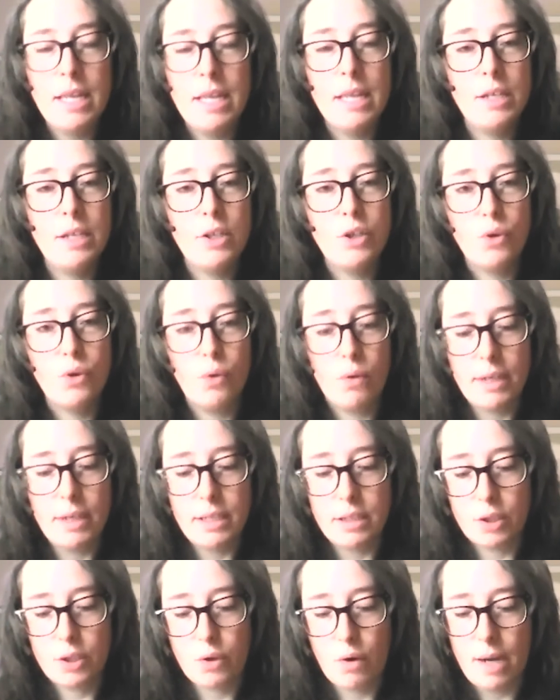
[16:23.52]
This story
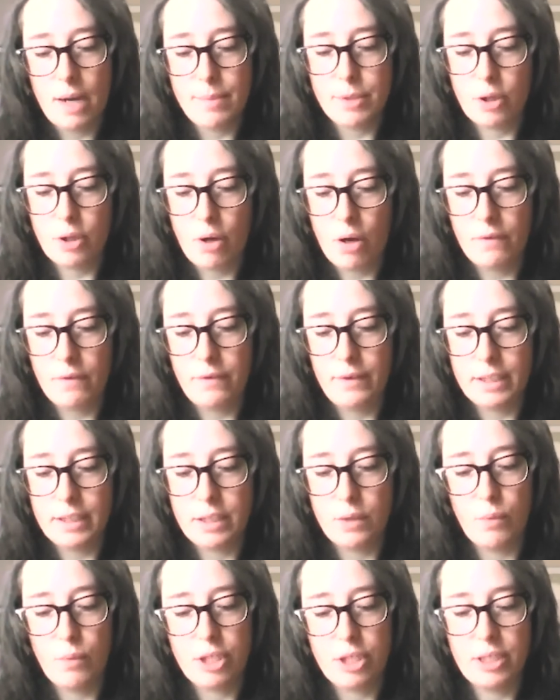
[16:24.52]
describes a
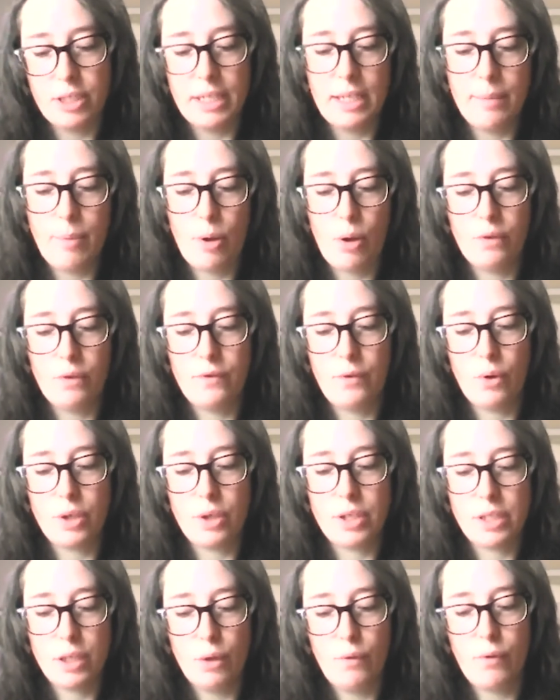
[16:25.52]
conflict in which Leopold
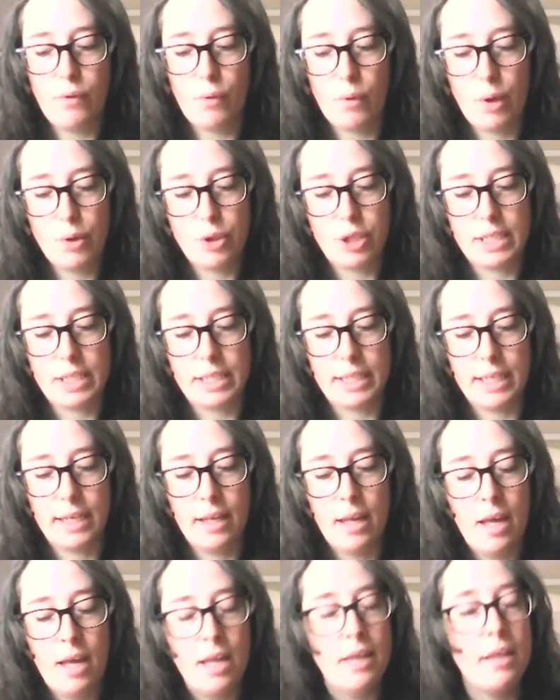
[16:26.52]
fought so
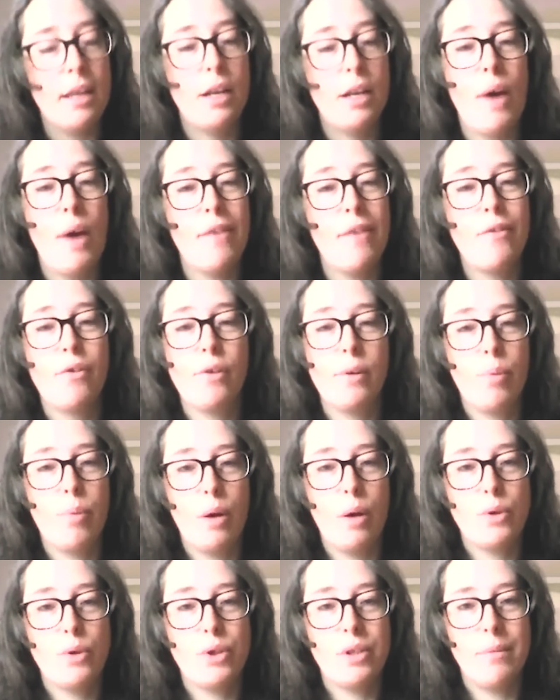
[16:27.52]
ferociously that whoever
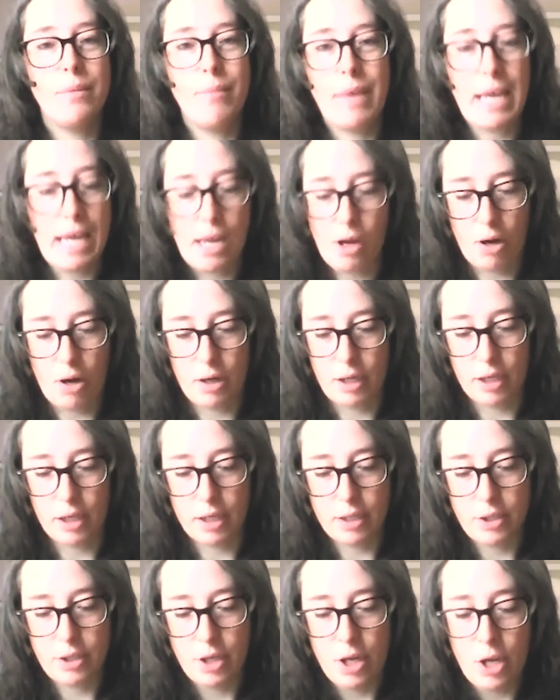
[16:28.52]
approached him, he
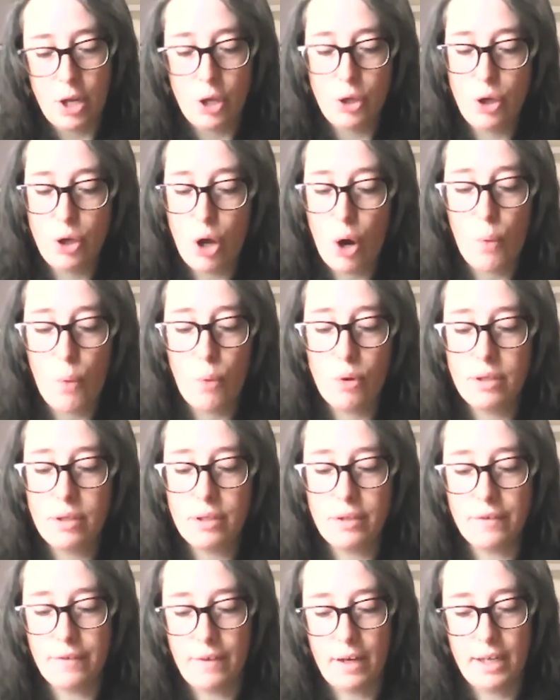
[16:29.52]
conquered. No one
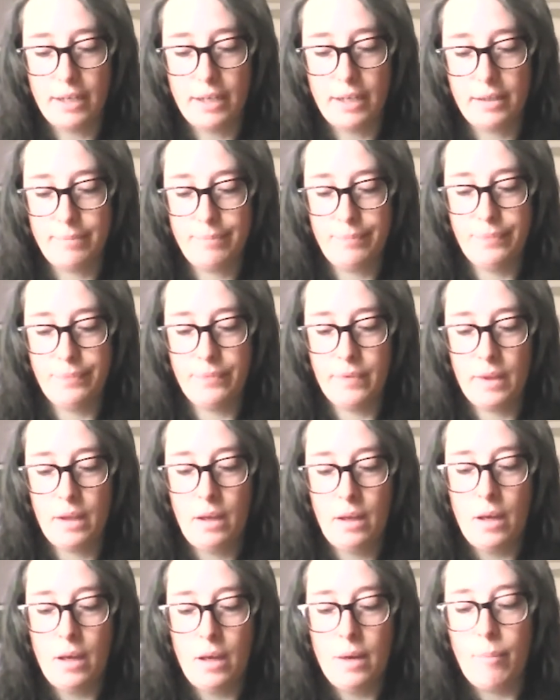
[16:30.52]
defied him.
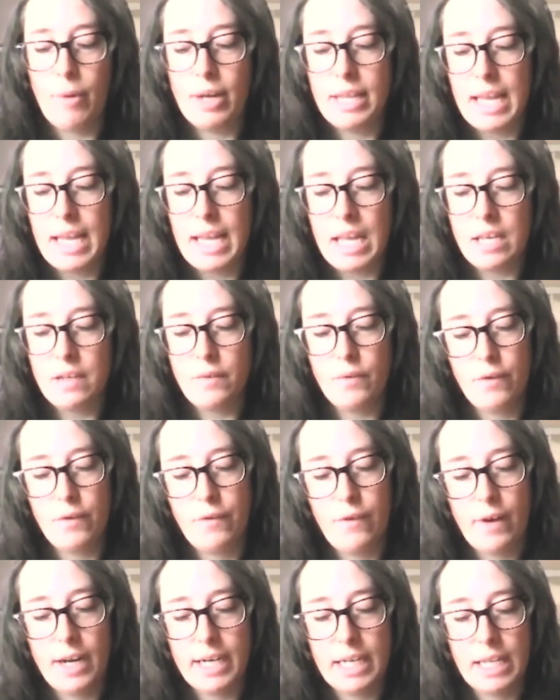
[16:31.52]
By the end of the
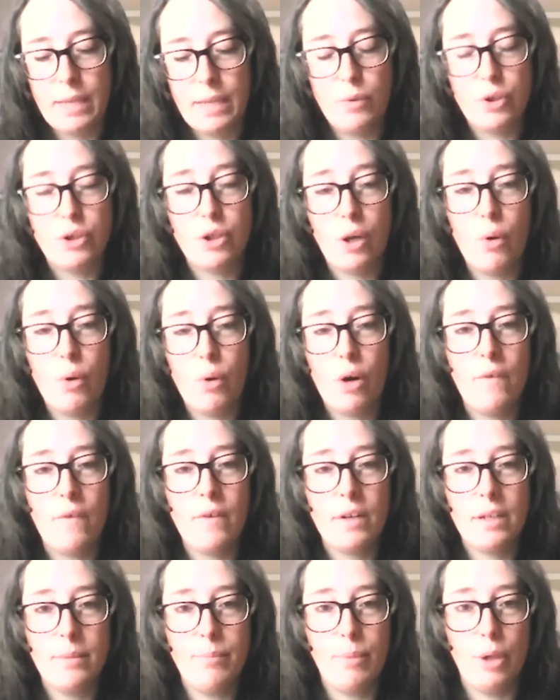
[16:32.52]
fight, he was so
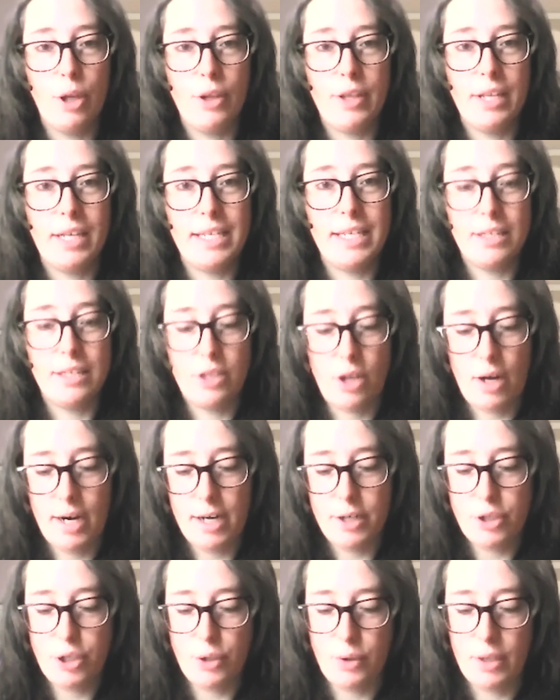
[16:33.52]
covered in blood that his
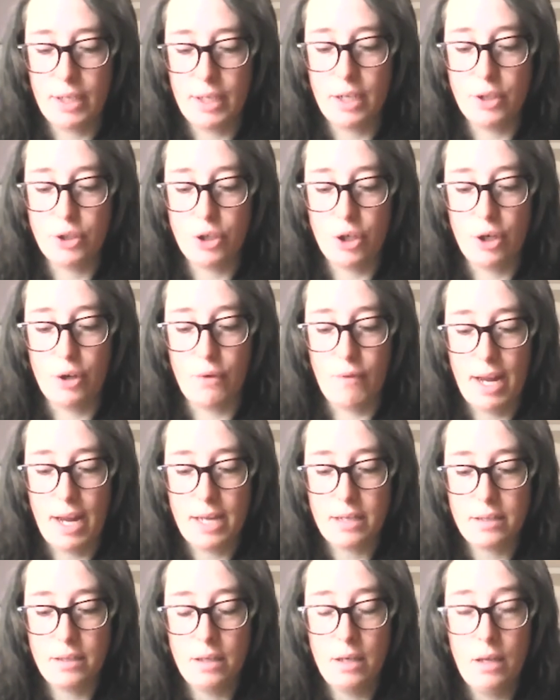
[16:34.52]
entire tunic had turned
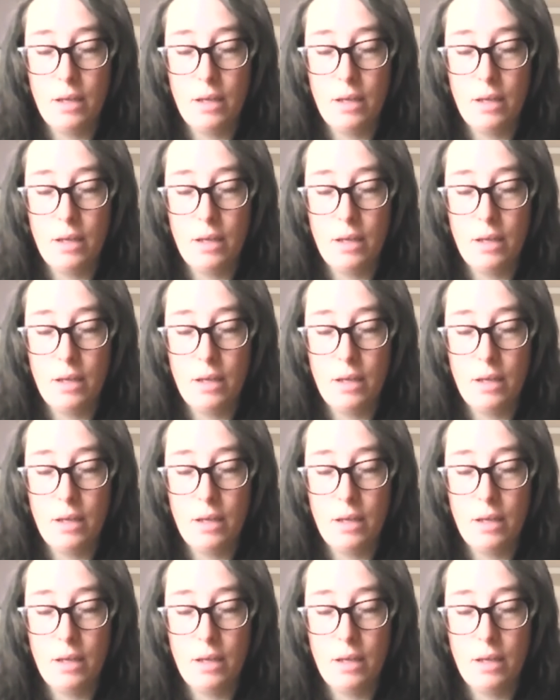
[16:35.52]
red.